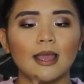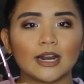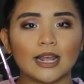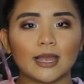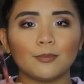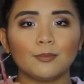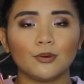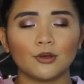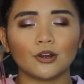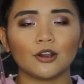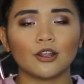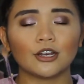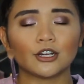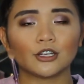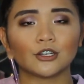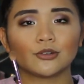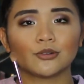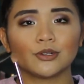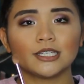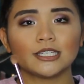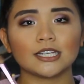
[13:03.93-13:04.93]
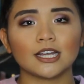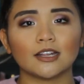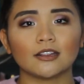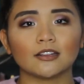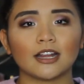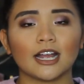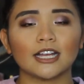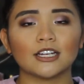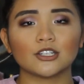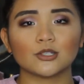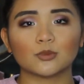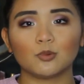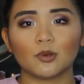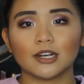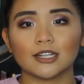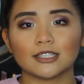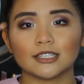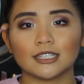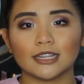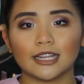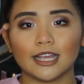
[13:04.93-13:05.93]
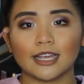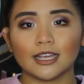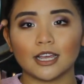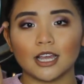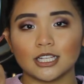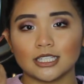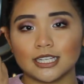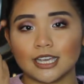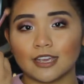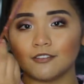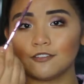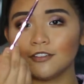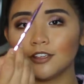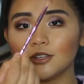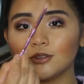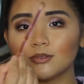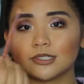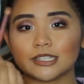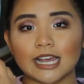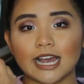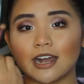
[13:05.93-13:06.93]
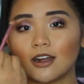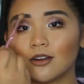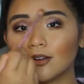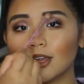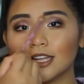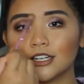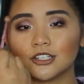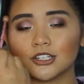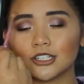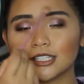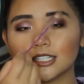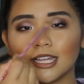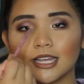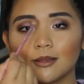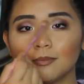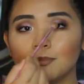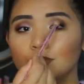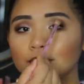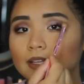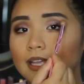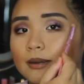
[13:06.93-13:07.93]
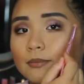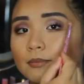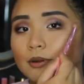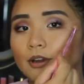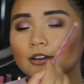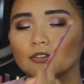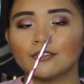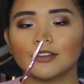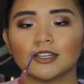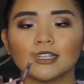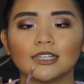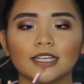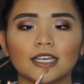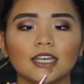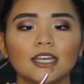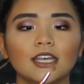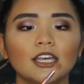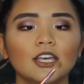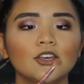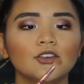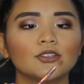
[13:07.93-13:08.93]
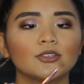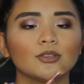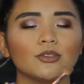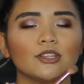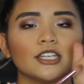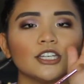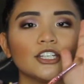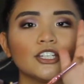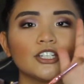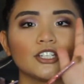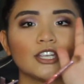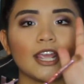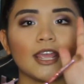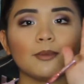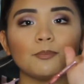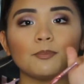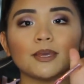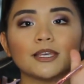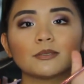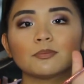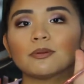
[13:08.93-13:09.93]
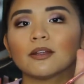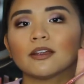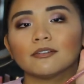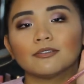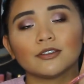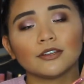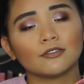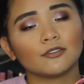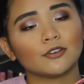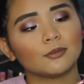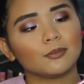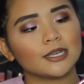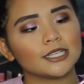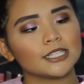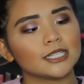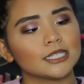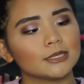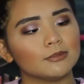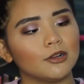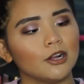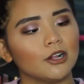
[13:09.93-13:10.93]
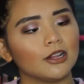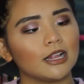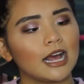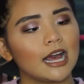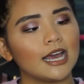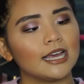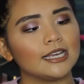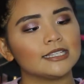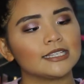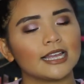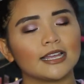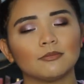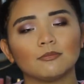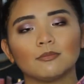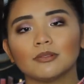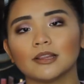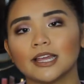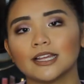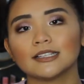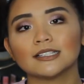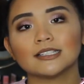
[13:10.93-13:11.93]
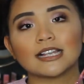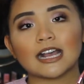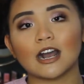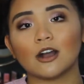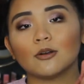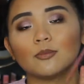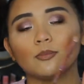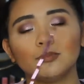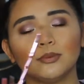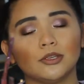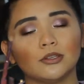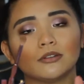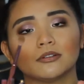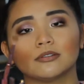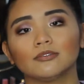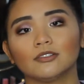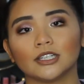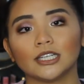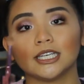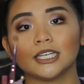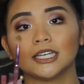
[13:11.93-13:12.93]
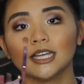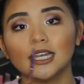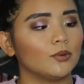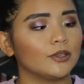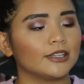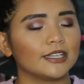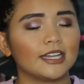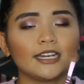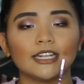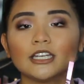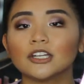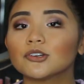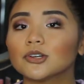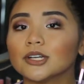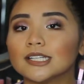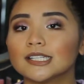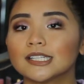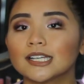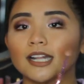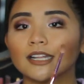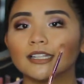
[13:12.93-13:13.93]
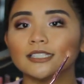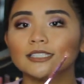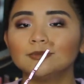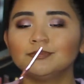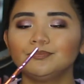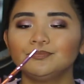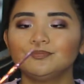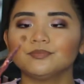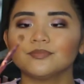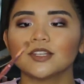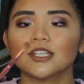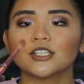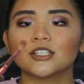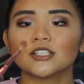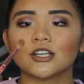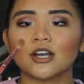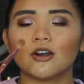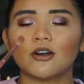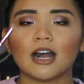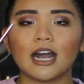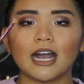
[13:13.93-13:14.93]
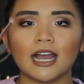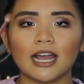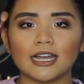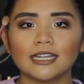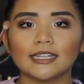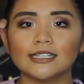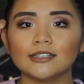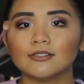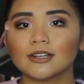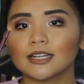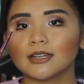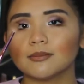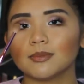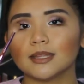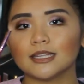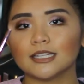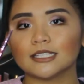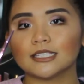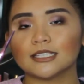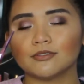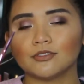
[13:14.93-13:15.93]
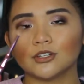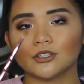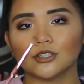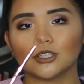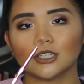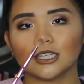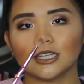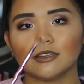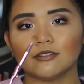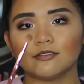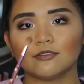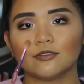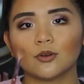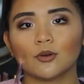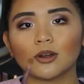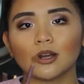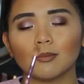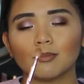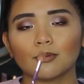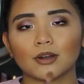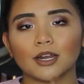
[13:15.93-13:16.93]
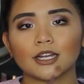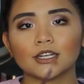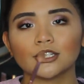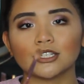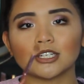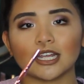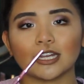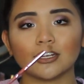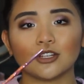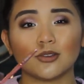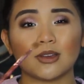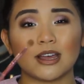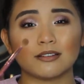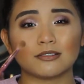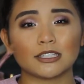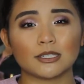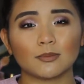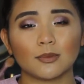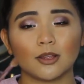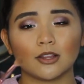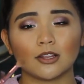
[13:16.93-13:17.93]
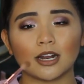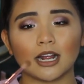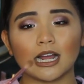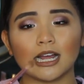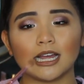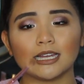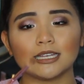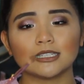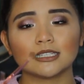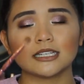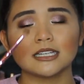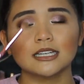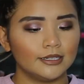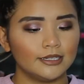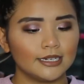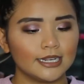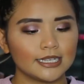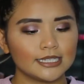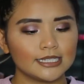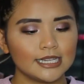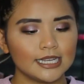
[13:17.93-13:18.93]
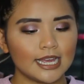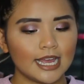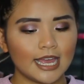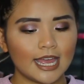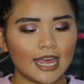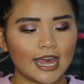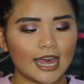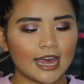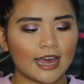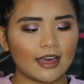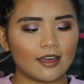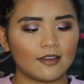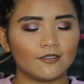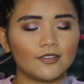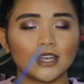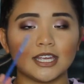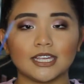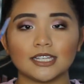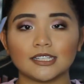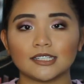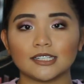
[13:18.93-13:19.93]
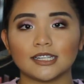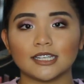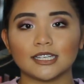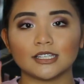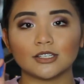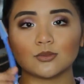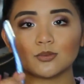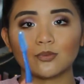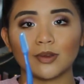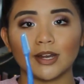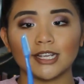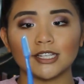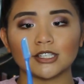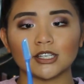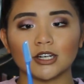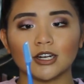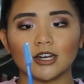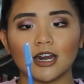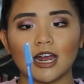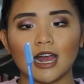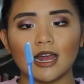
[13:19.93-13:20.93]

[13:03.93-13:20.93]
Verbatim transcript: When I put on a crease color, I just want it to like diffuse out and just like blend perfectly. So this shape is perfect for my small eyes and blends out beautifully with any crease color. So I highly recommend this if you're looking for a brush and you have smaller eyes. The next thing I have is this razor.